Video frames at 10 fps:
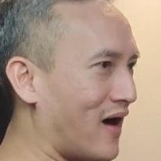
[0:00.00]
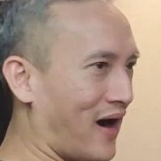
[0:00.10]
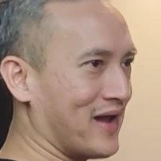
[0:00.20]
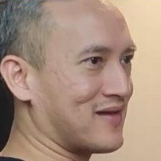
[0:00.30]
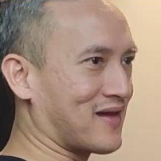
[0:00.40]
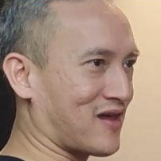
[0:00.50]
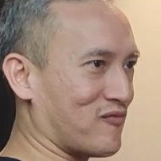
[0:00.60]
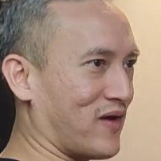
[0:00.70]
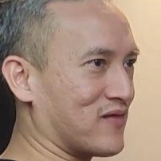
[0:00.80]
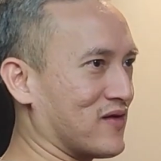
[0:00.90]
I take care of
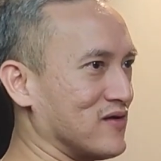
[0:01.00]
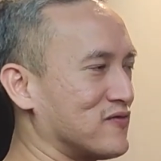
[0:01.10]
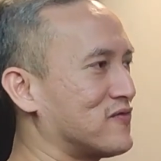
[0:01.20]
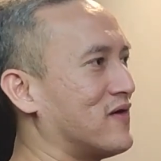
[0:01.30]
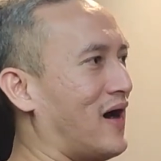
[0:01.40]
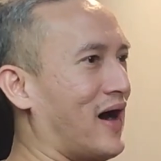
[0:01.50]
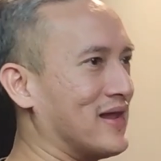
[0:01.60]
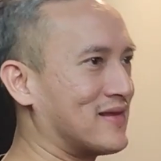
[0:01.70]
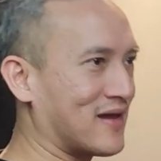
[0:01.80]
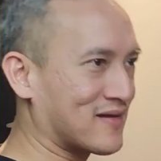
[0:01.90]
myself, I
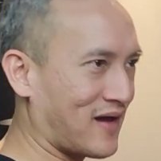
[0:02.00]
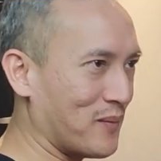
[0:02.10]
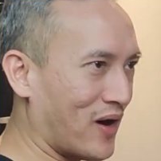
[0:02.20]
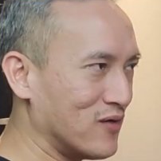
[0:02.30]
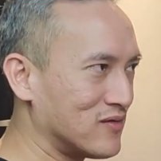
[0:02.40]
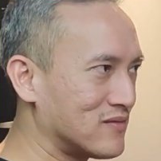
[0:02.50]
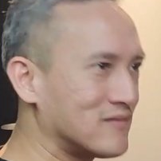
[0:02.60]
take time out,